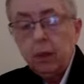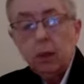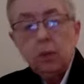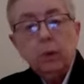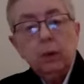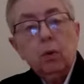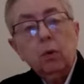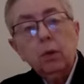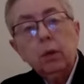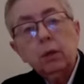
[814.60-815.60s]
We
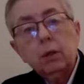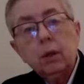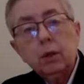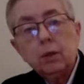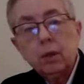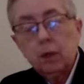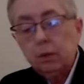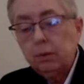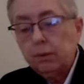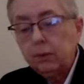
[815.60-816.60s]
orient
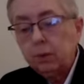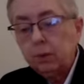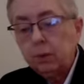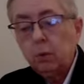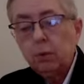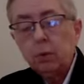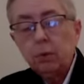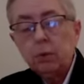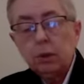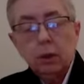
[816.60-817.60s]
ourselves toward
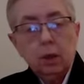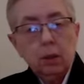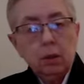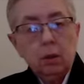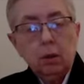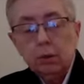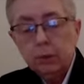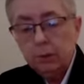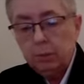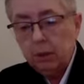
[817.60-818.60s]
kusala,
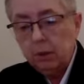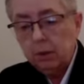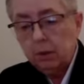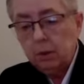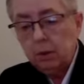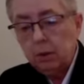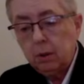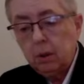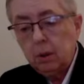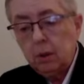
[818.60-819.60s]
wholesomeness.
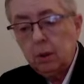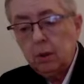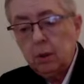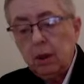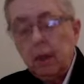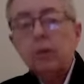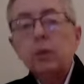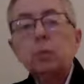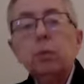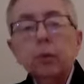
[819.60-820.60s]
And
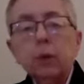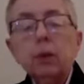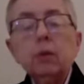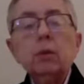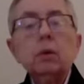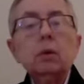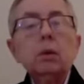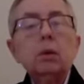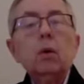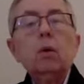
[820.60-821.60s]
this brings
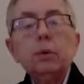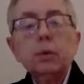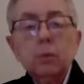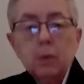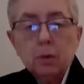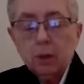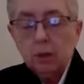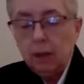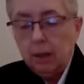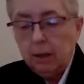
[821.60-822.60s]
wholesomeness
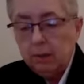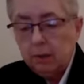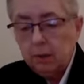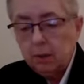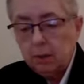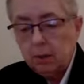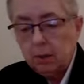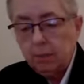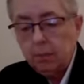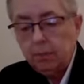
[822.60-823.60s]
alive in the system.